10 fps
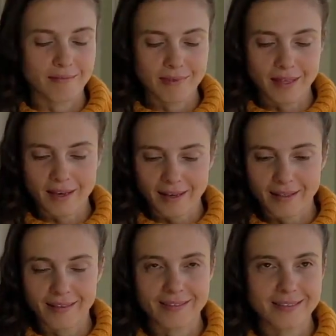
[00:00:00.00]

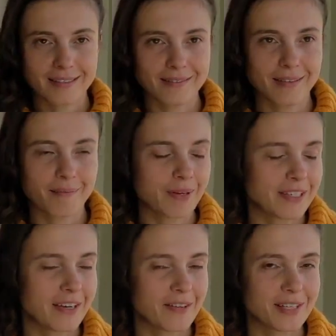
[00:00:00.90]
the
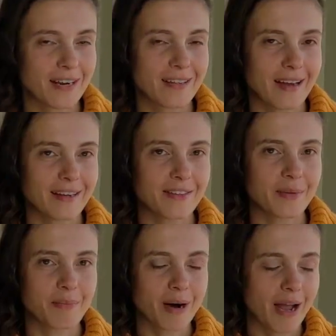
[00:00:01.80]
potatoes are not in
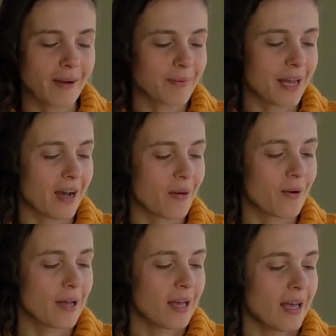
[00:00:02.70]
their prime now,